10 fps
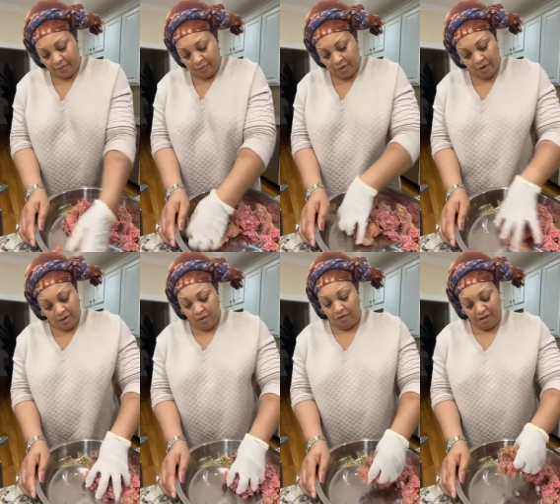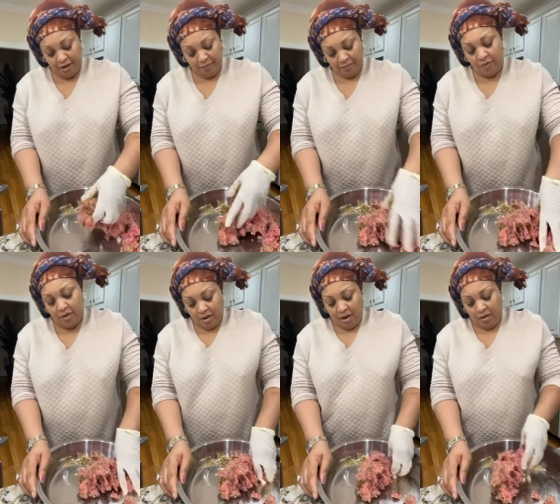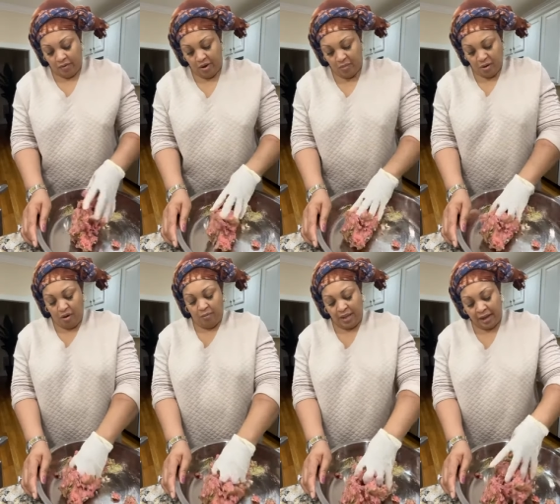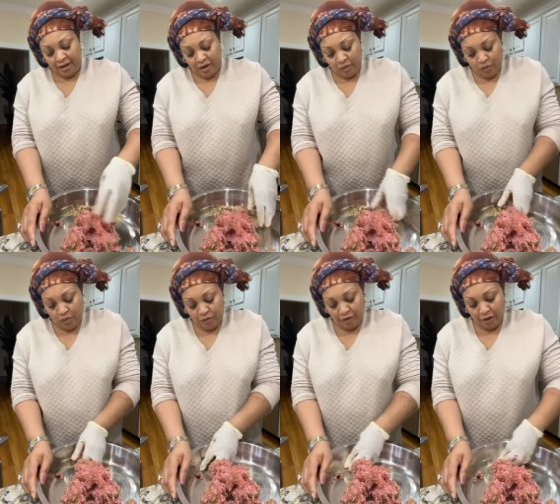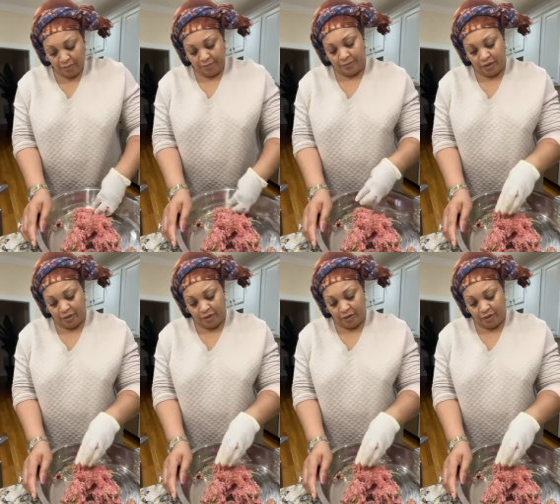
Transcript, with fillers: What is that? You don't know V? No. When you become tired, you will know V